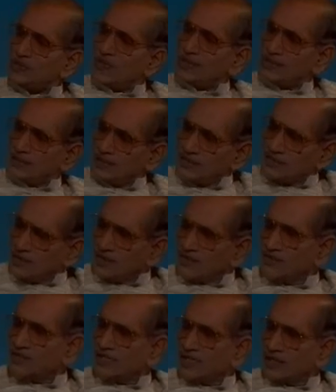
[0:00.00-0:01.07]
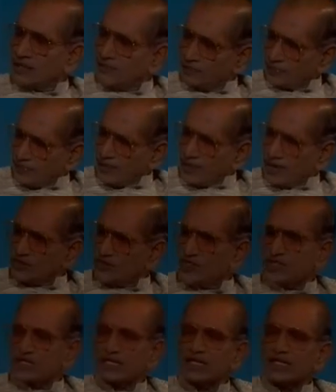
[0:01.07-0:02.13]
These were the things on which I
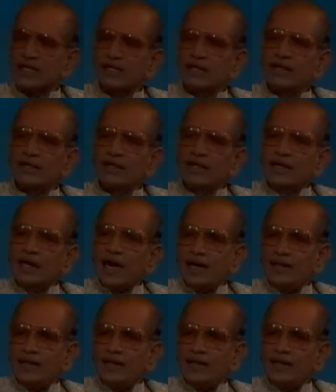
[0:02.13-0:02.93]
concentrated,